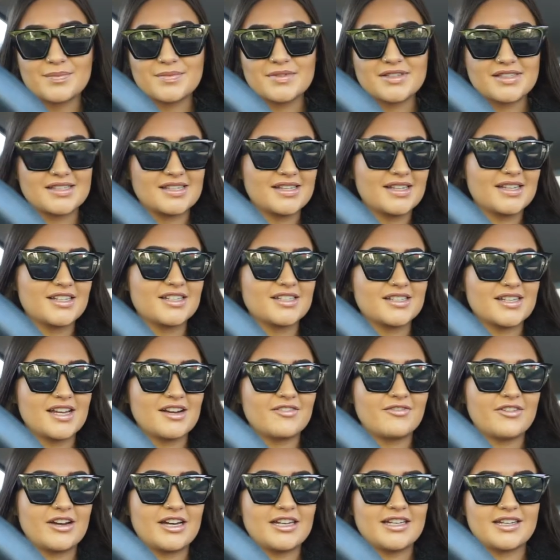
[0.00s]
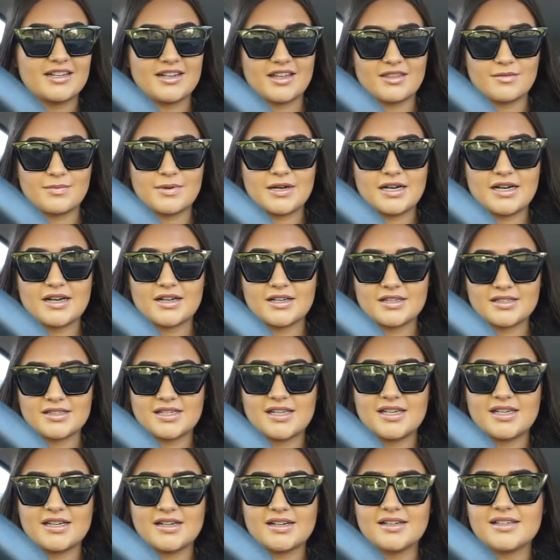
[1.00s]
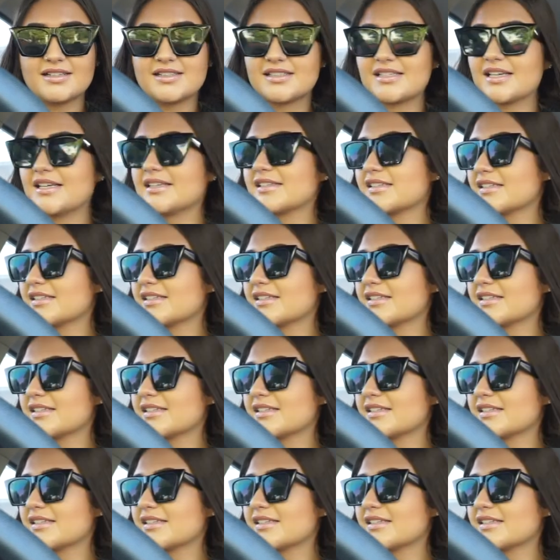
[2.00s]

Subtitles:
So they're just now finding another park, because here it says